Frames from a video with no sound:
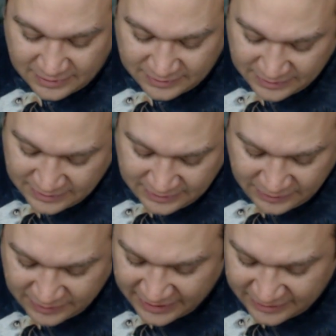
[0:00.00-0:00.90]
you
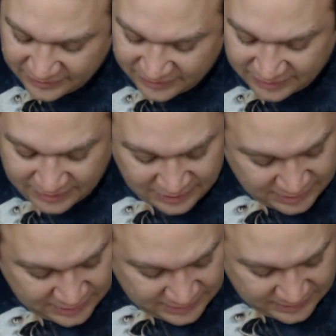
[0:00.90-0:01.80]
know, kind of just
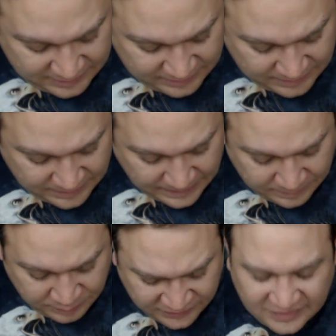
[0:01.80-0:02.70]

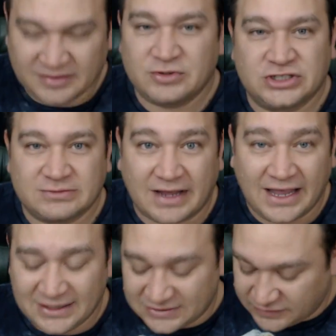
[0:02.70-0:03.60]
put these images in my head.